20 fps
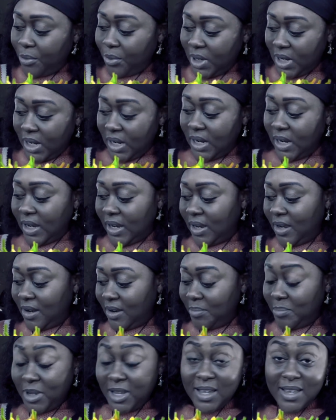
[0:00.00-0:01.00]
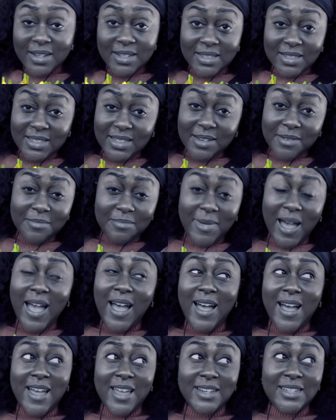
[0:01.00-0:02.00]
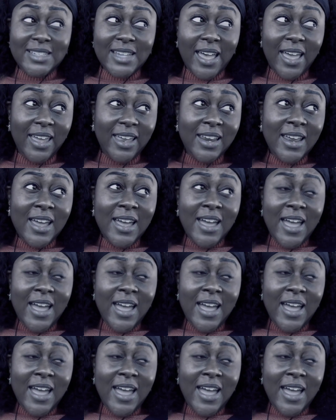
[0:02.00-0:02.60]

we need because my eyesight,